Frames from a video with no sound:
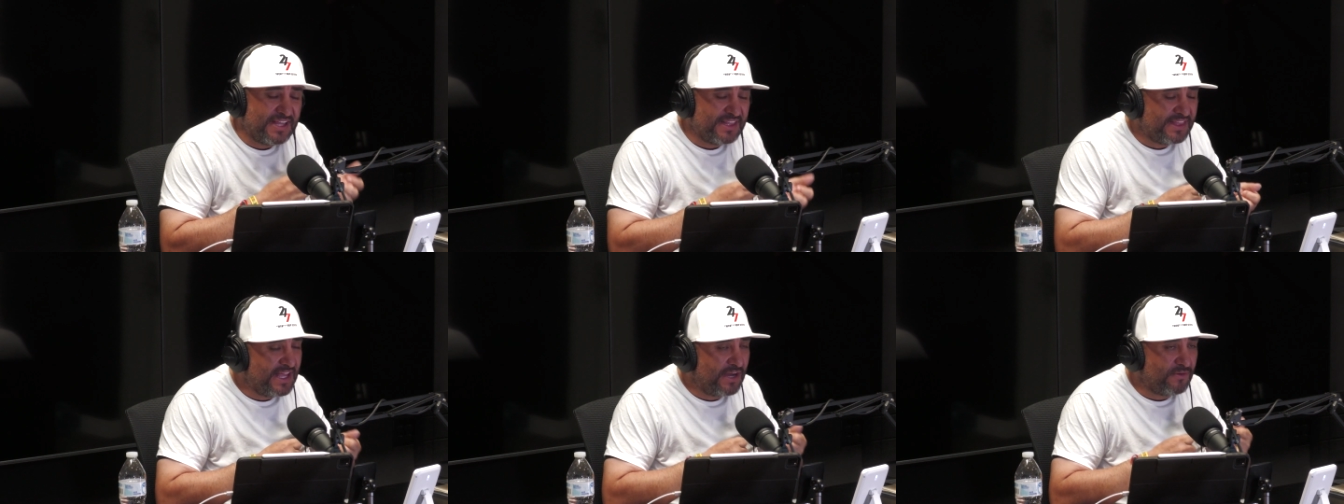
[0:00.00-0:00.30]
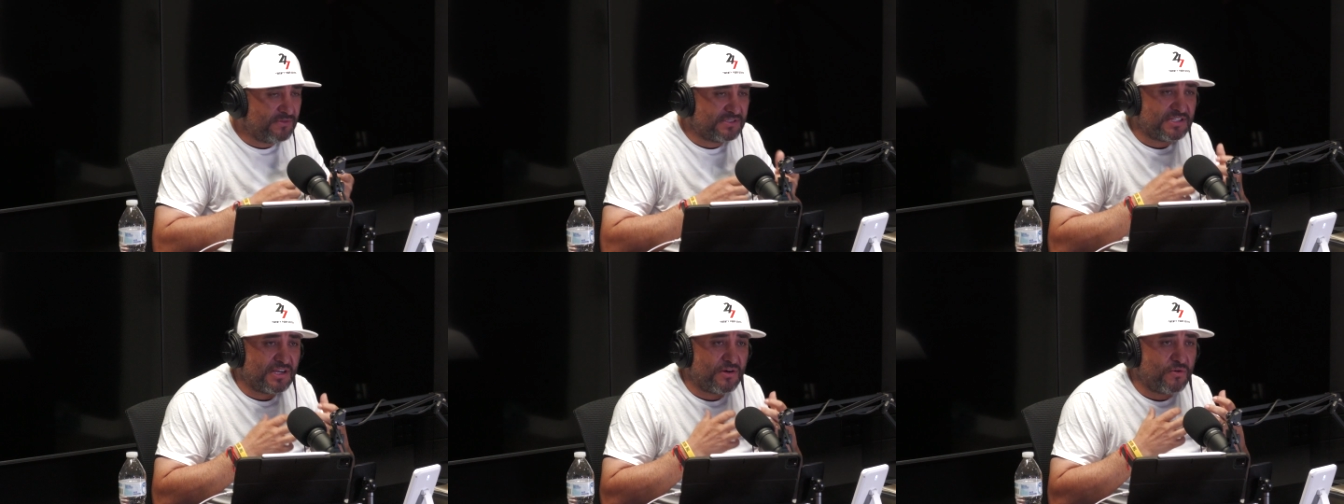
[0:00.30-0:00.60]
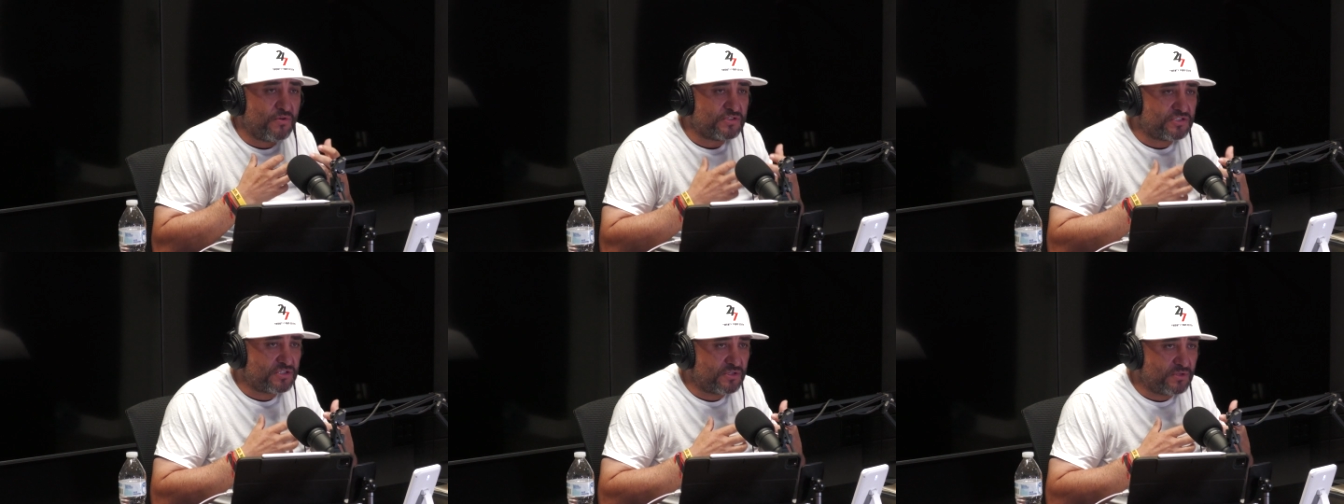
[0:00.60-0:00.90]
the
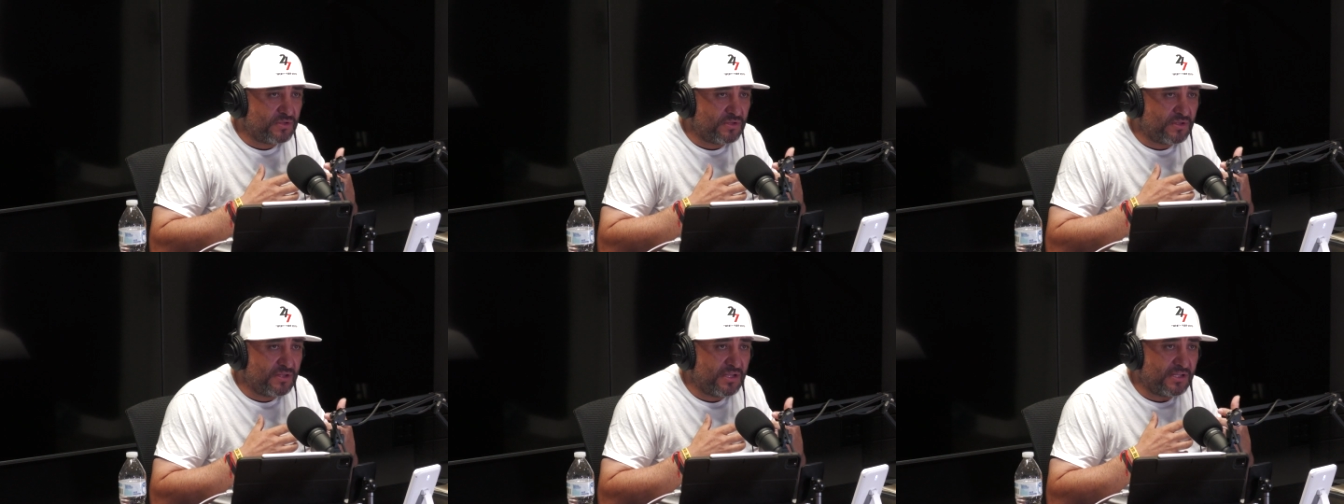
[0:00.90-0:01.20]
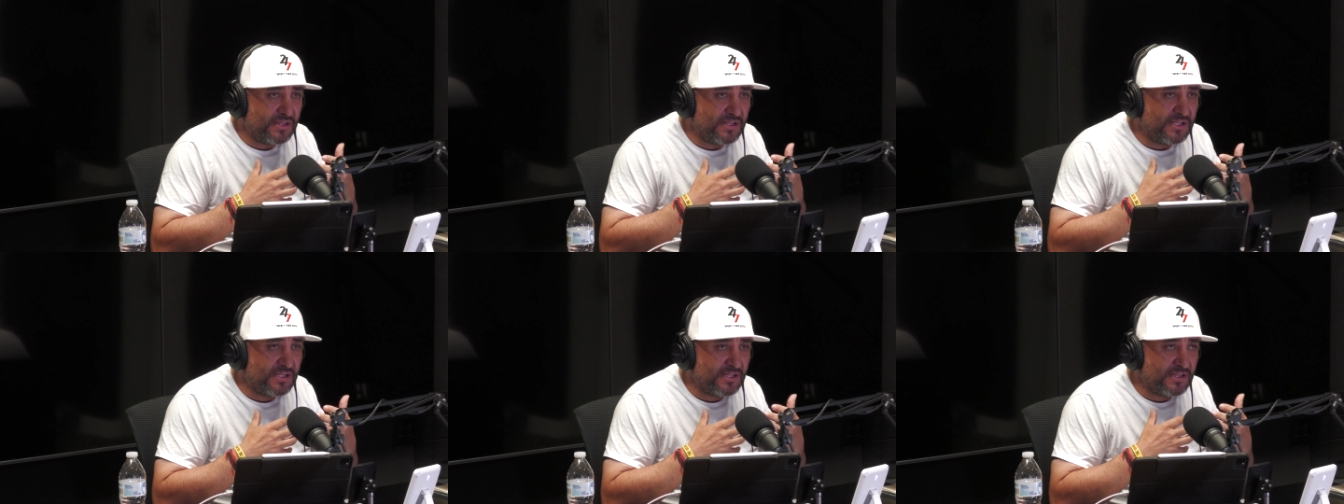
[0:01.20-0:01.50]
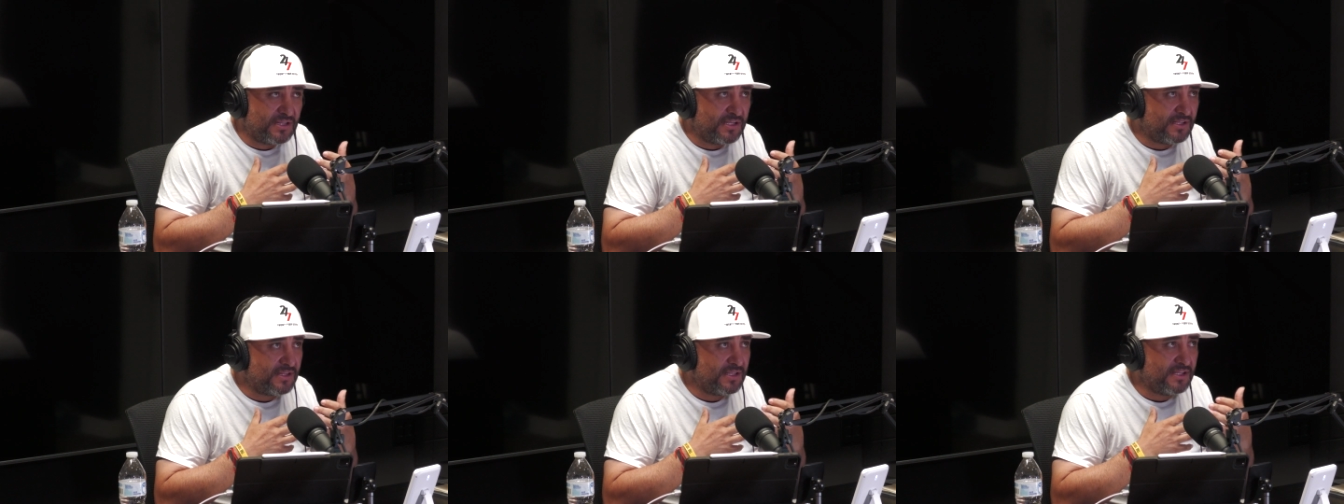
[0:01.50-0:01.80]
whole
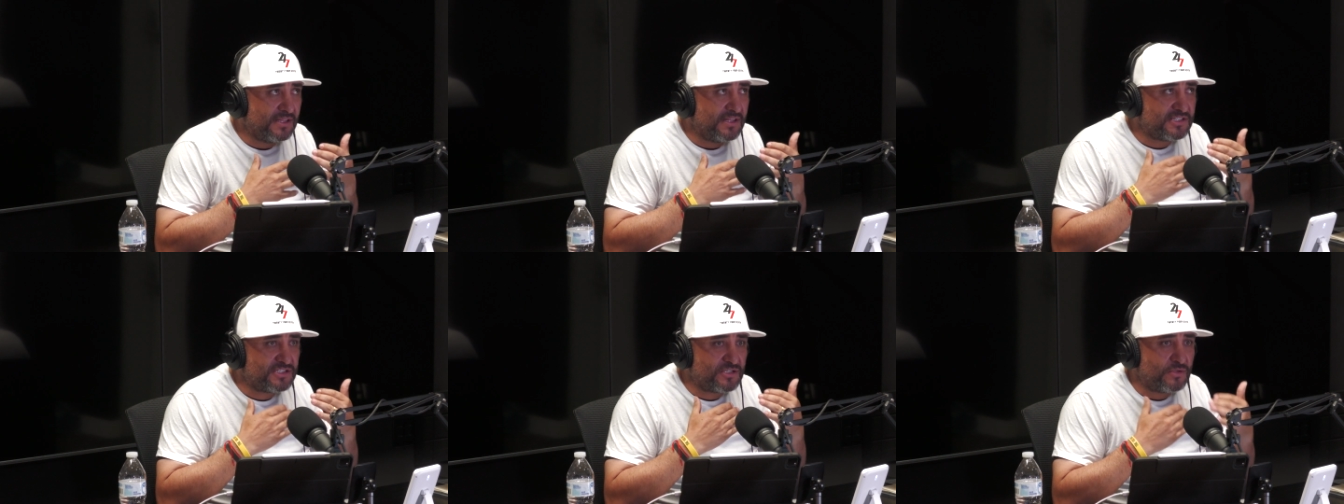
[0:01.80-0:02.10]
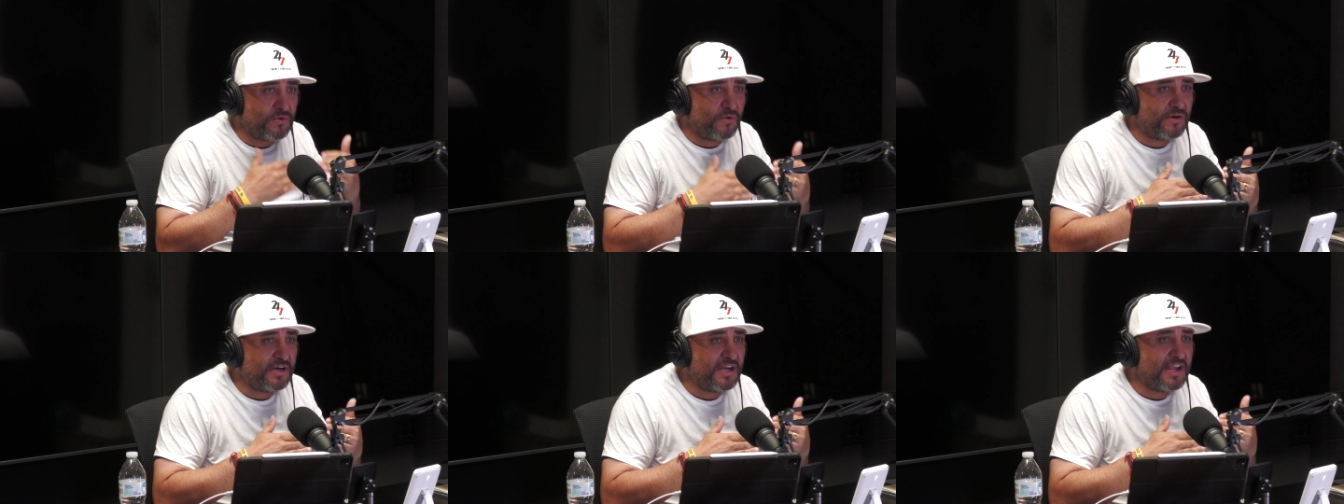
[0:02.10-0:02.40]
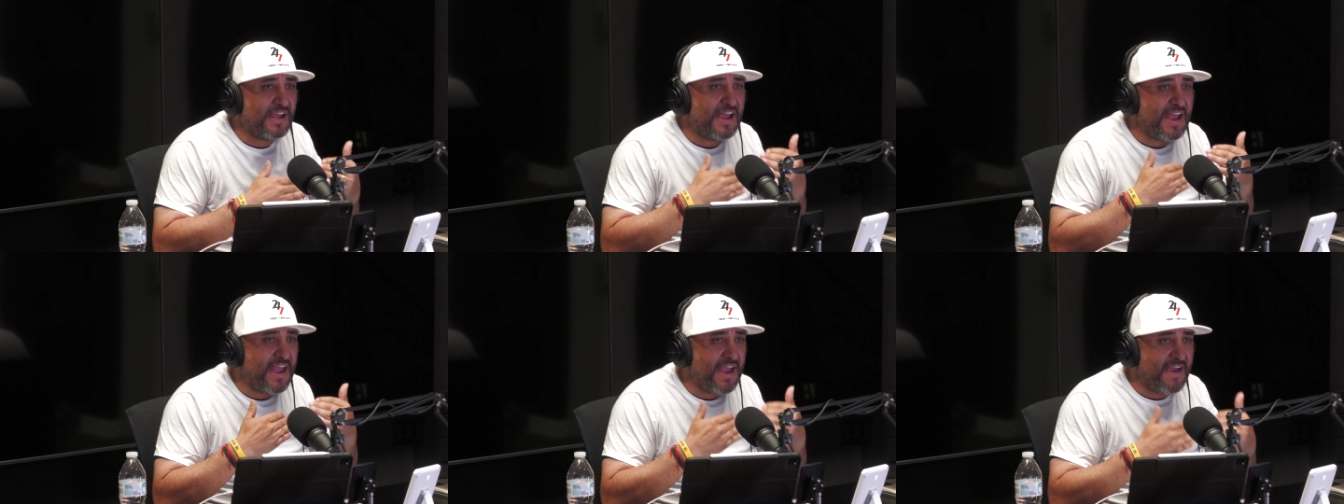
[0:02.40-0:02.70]
the story
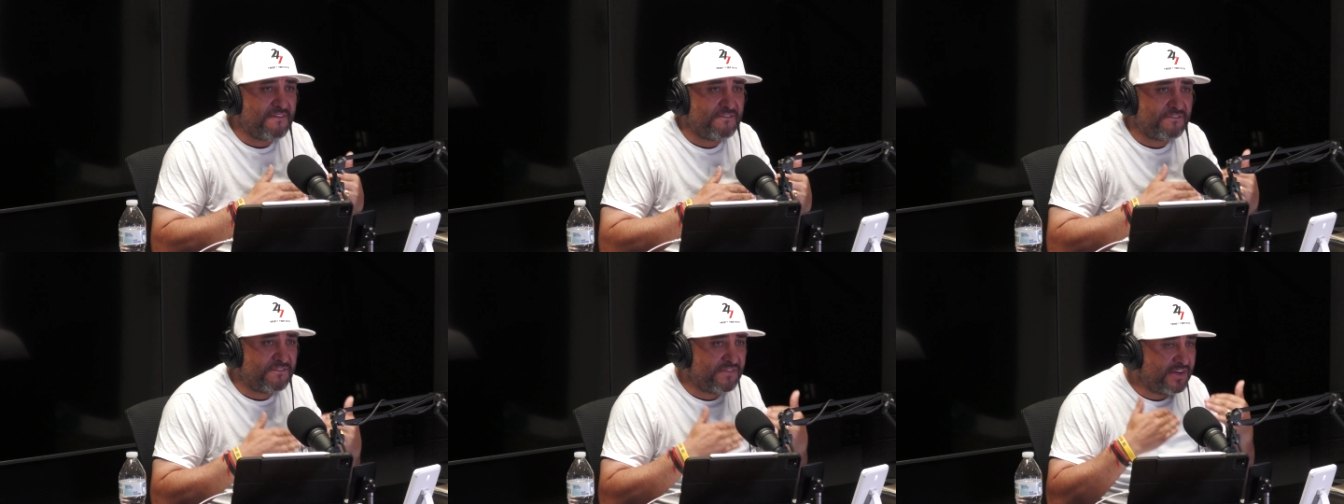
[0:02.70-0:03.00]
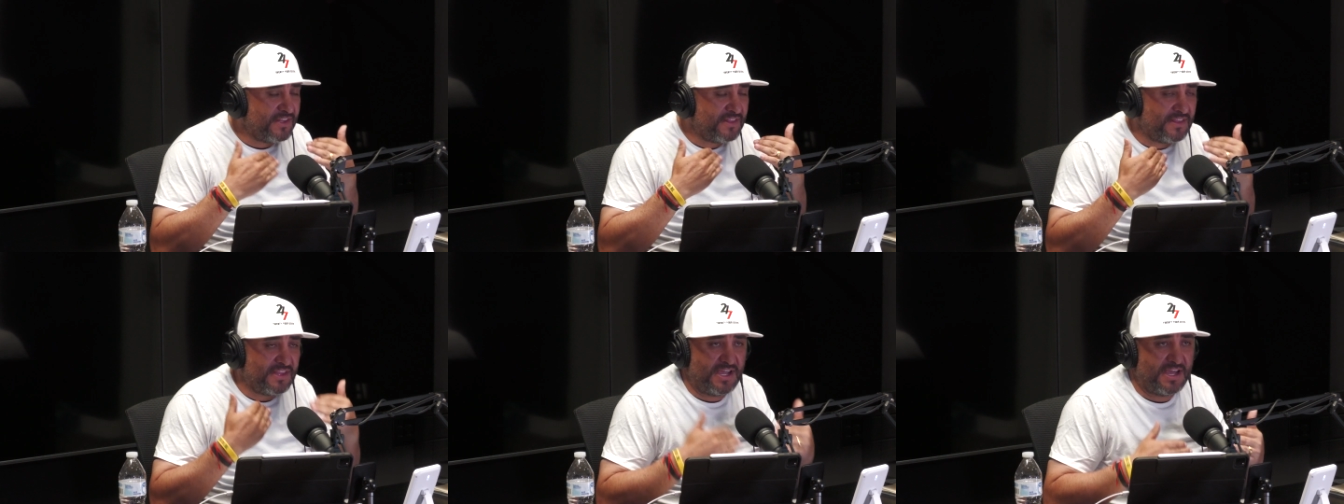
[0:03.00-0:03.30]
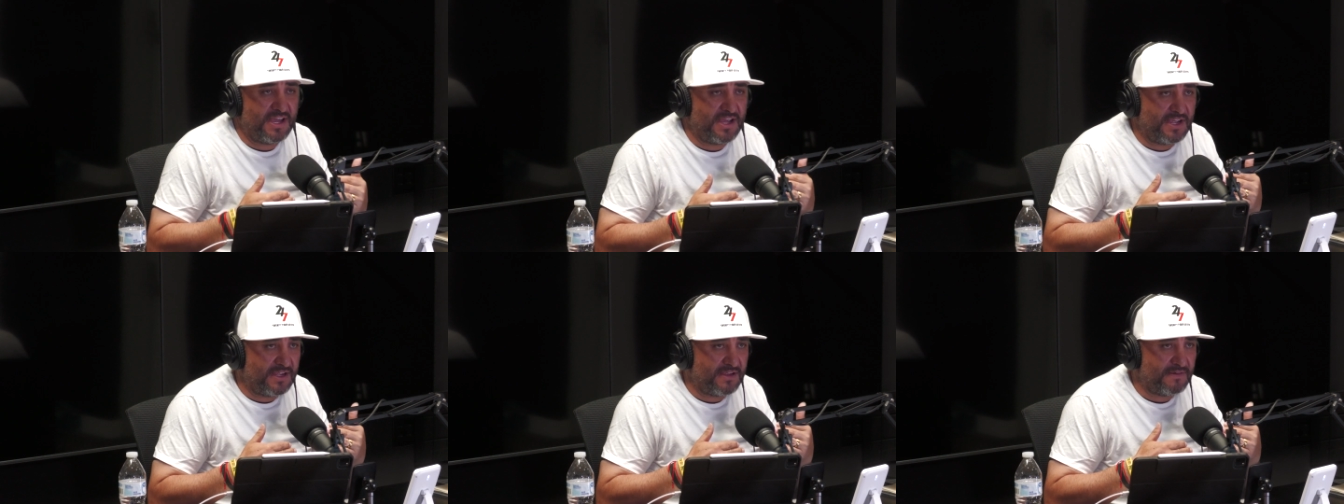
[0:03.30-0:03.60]
every
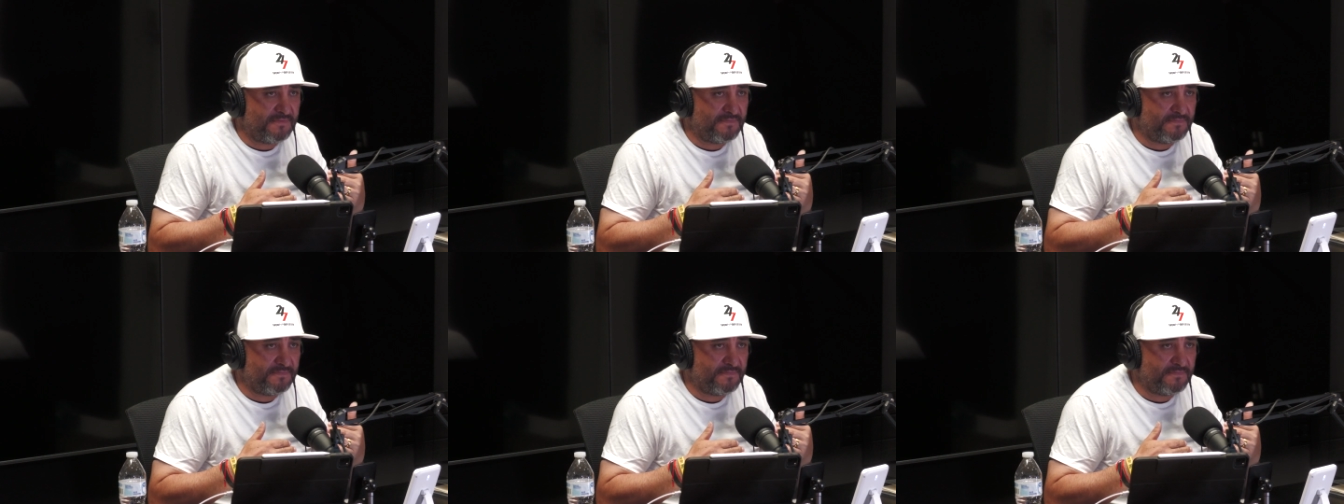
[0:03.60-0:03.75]
day.